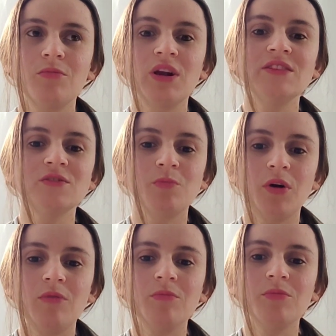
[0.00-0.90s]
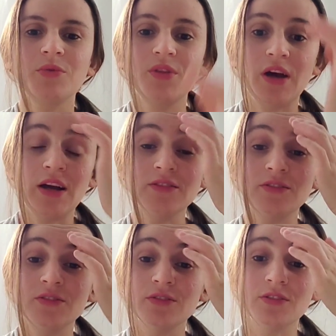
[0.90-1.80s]
breast pump that
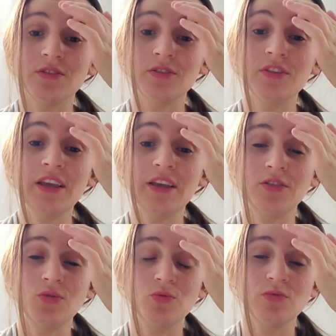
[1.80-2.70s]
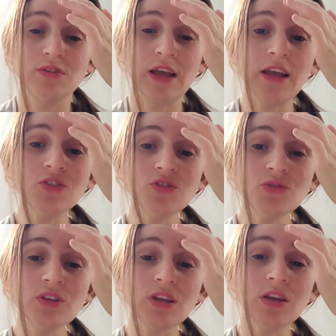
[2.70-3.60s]
they can use.
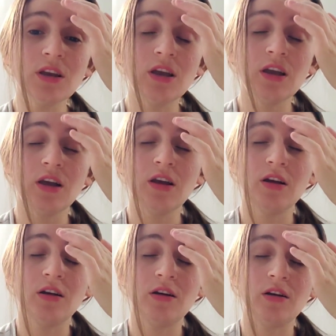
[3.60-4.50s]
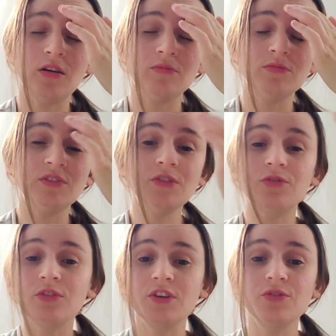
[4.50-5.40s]
Actually,
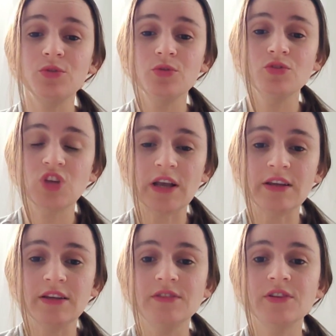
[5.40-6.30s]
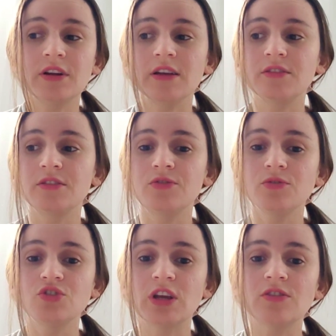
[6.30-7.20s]
if you check in internet and if
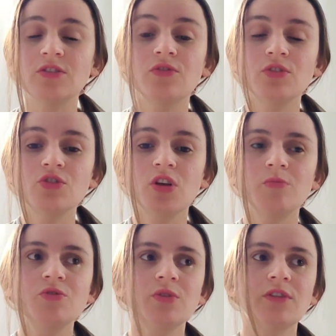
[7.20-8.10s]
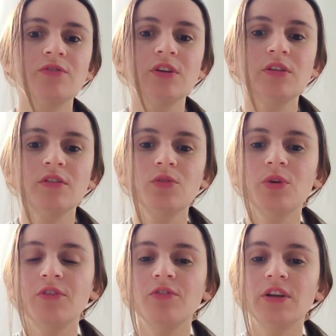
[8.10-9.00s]
you check different shops, you
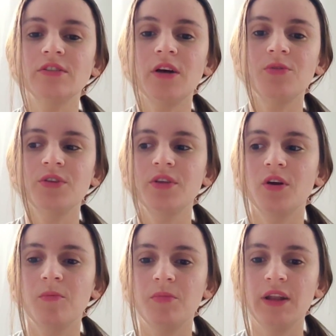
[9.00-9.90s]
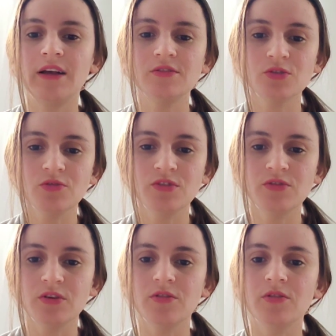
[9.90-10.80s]
can find out that there are plenty of
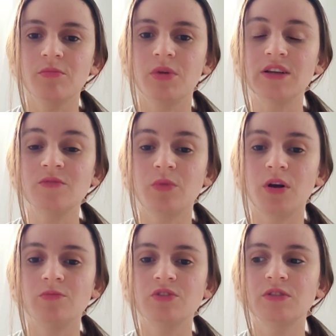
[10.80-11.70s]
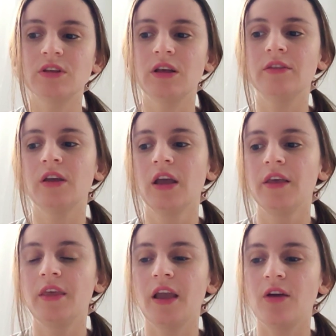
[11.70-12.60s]
different breast pumps that
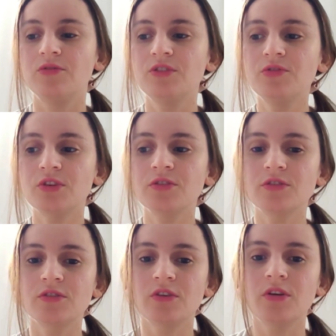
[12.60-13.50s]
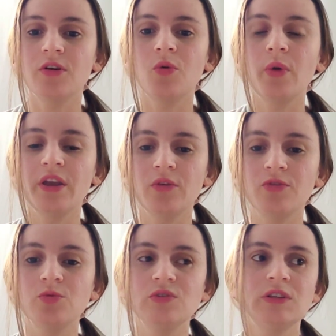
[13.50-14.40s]
they have different way
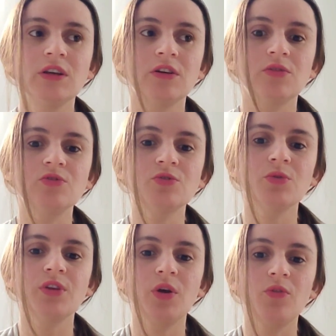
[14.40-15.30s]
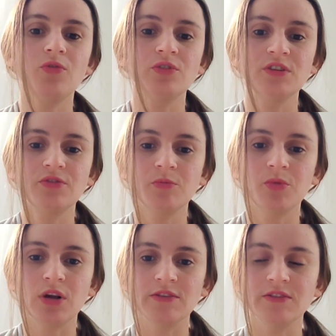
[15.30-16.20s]
of using, and also they offer different
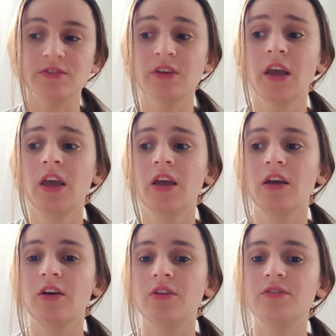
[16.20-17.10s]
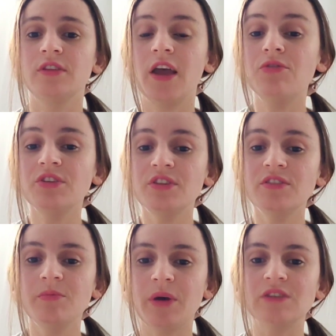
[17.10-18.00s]
prices.
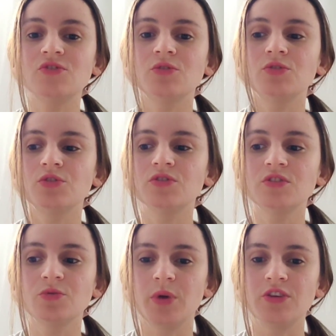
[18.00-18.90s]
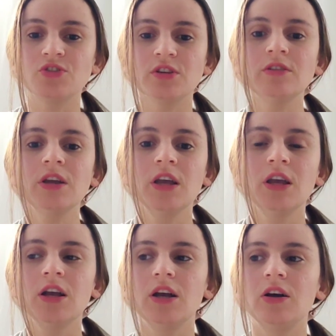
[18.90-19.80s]
Everything depends on your situation,
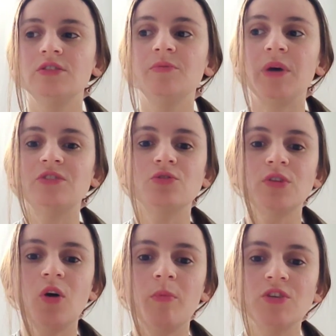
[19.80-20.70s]
depends on how